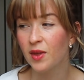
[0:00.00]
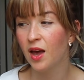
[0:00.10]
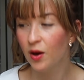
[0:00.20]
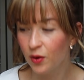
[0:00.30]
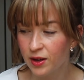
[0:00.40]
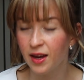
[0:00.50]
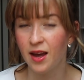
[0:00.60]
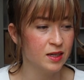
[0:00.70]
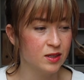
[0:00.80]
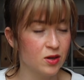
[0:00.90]

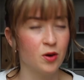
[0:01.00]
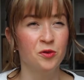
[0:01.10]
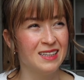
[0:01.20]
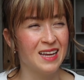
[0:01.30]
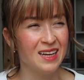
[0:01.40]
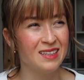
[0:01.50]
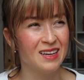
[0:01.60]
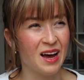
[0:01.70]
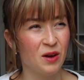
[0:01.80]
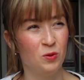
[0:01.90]
Okay, so that
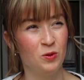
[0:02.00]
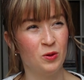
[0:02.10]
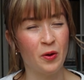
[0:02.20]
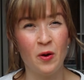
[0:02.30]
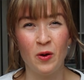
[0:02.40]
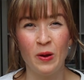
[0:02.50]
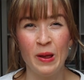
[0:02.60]
I would call